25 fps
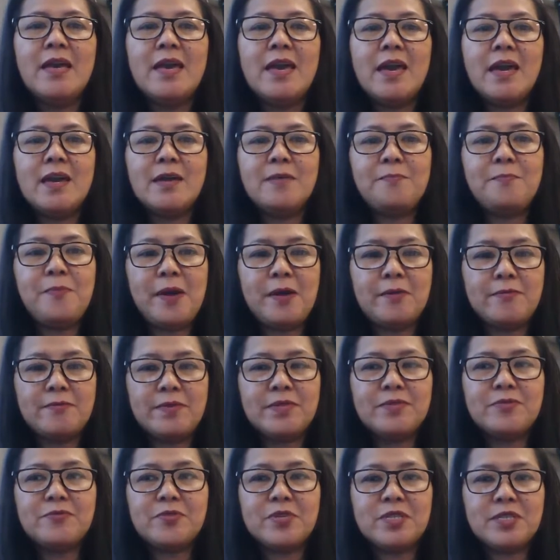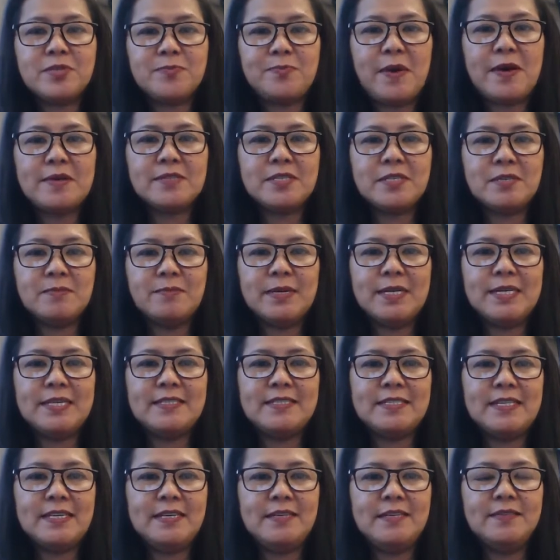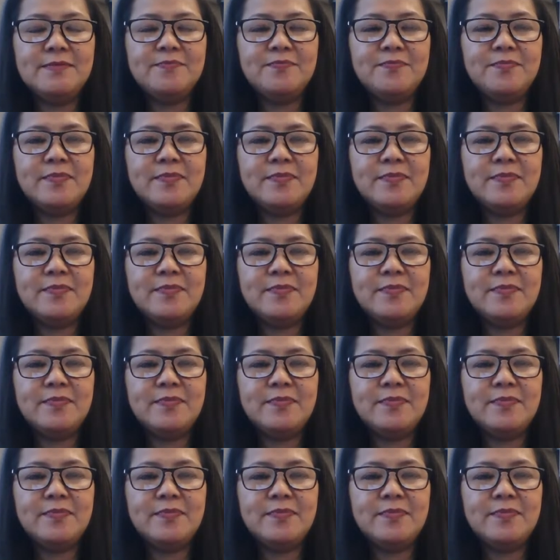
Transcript: and parents' responsibility.